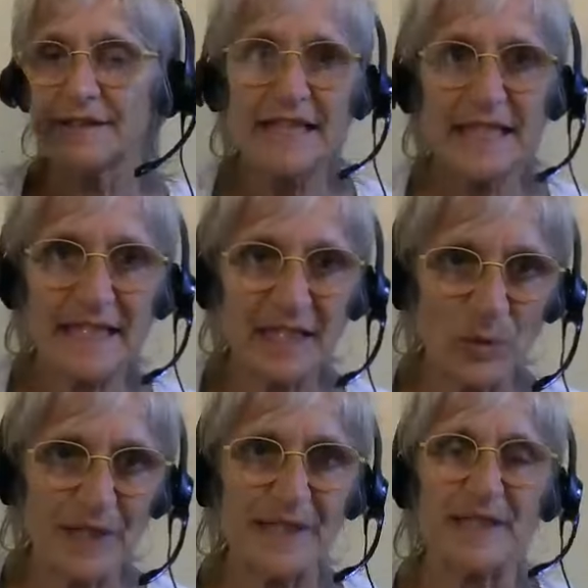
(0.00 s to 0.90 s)

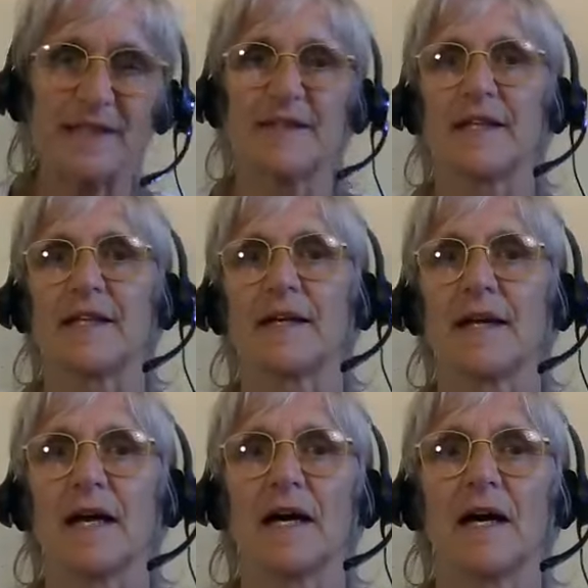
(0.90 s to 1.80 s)
dealing with it and
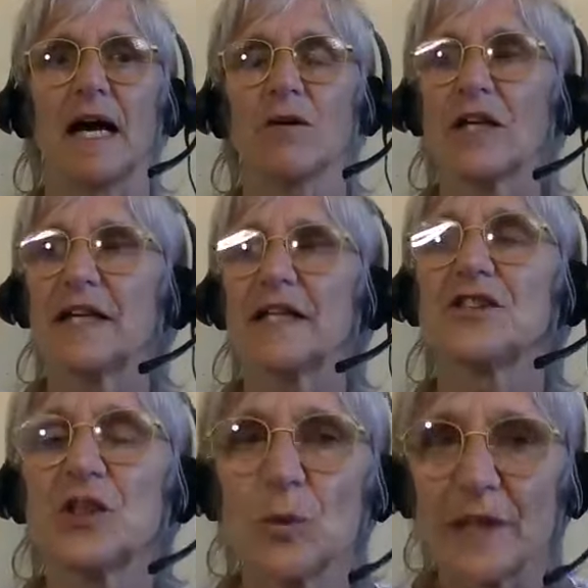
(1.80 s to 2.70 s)
uh, how can I
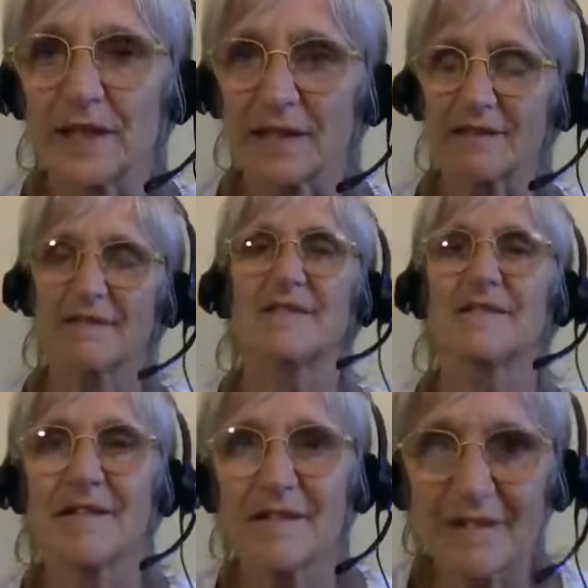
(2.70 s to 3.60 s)
do it and
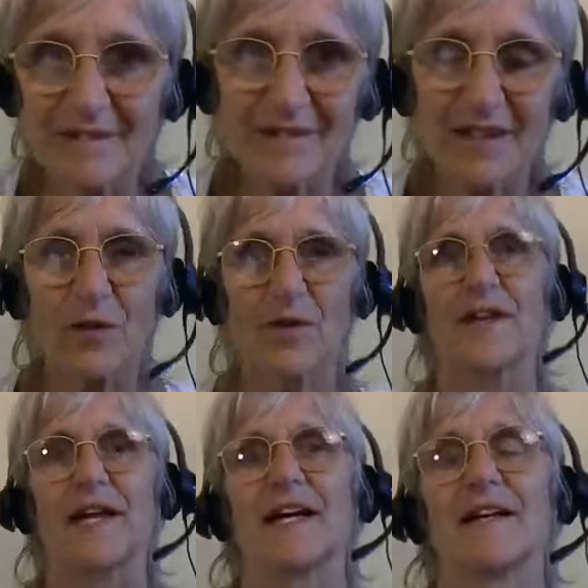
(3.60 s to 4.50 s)
all, uh, all
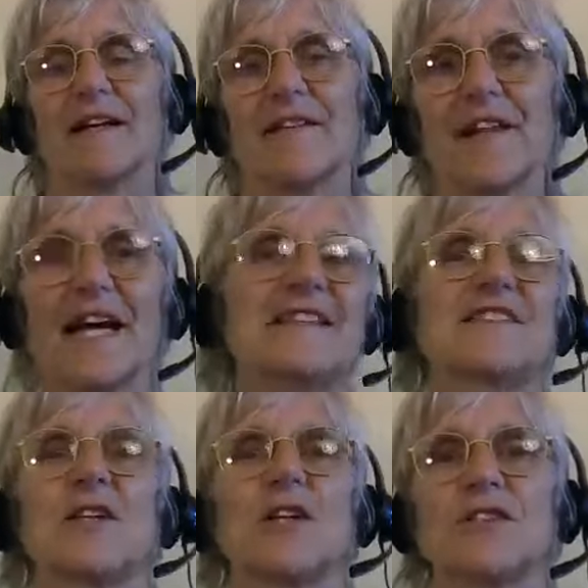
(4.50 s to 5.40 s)
that.
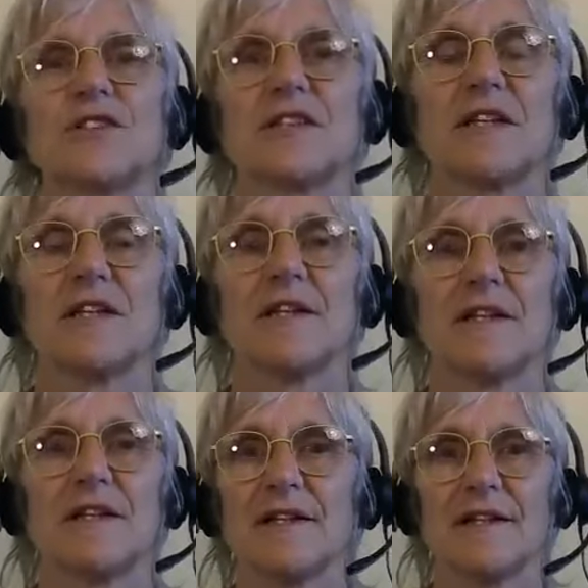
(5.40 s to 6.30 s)
That's lost
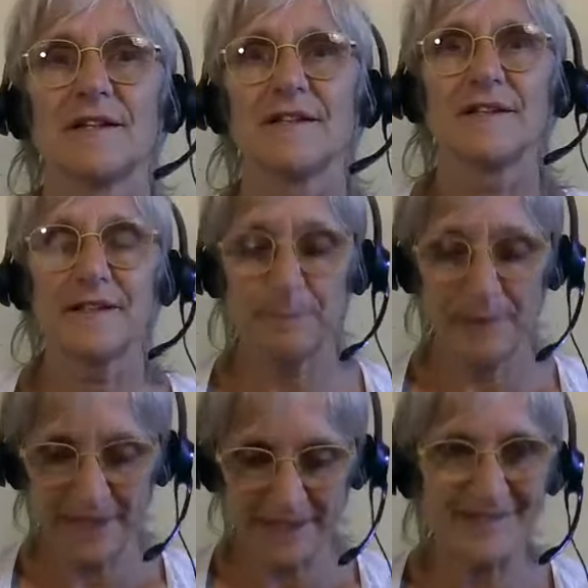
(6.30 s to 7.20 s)
the
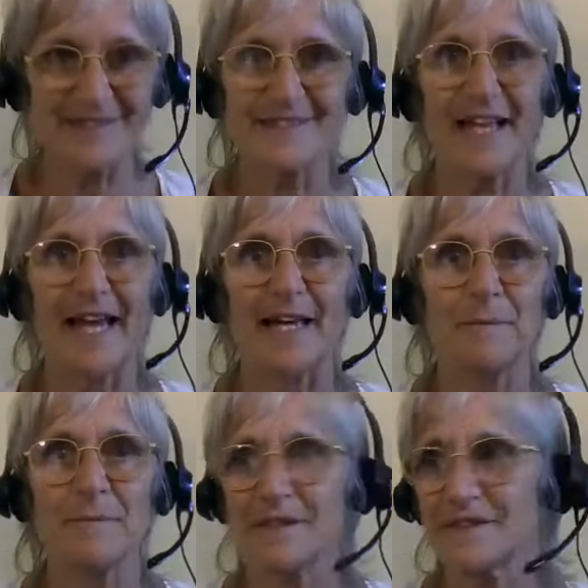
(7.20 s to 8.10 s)
body is the
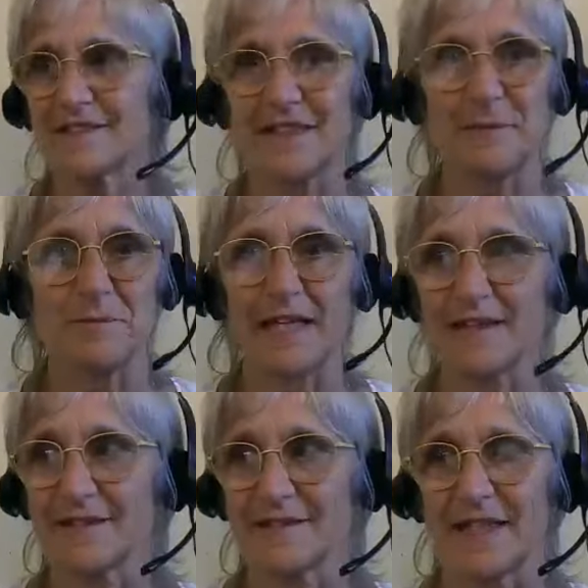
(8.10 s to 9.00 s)
same. It seems
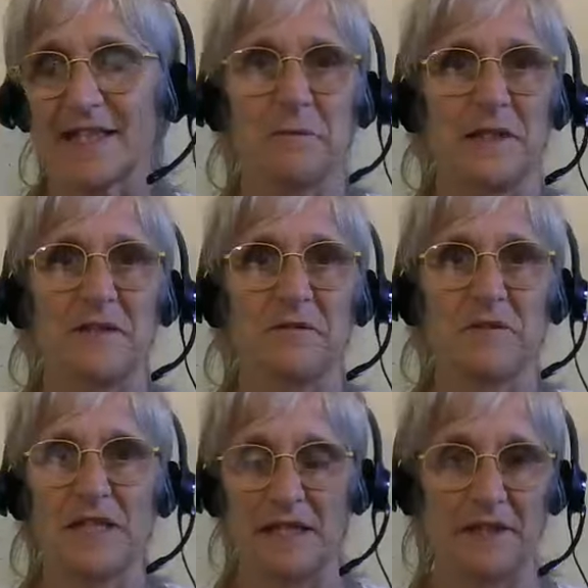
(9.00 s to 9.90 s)
like the same. I don't.
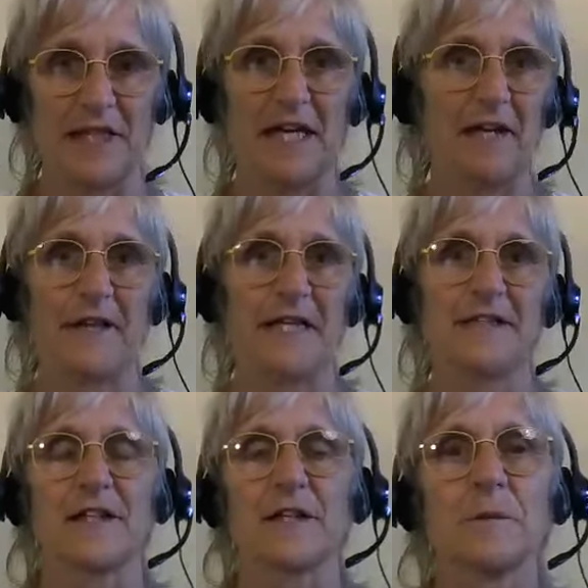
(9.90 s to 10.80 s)
Yeah, they, I
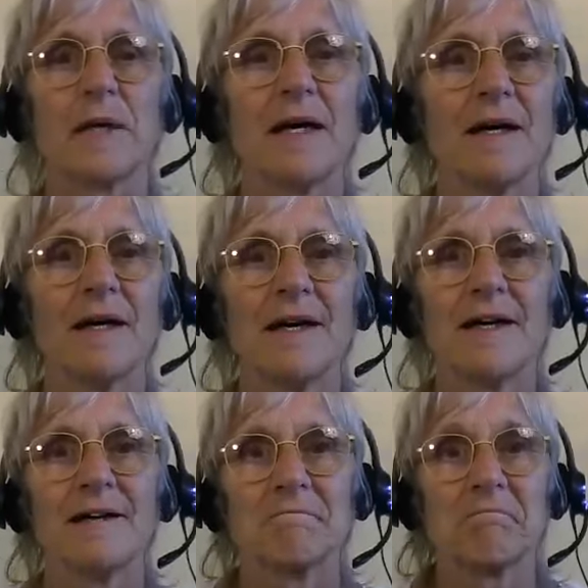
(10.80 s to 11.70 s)
think so. Well,
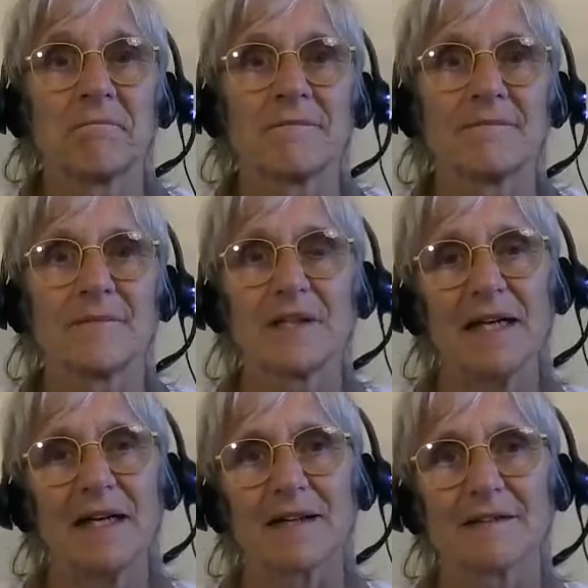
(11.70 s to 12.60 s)

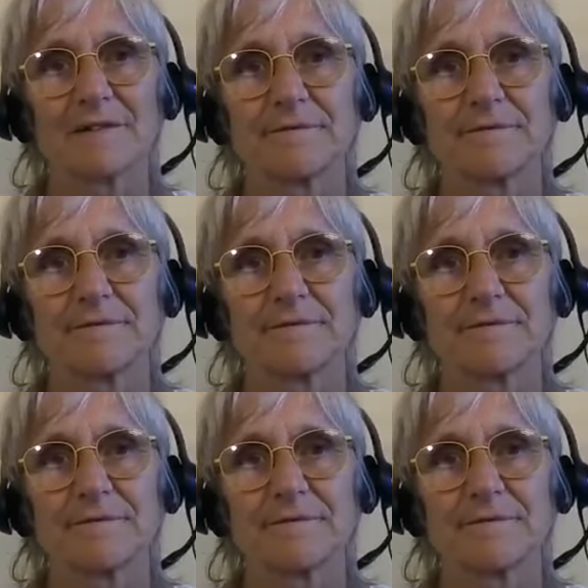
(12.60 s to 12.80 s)
yeah.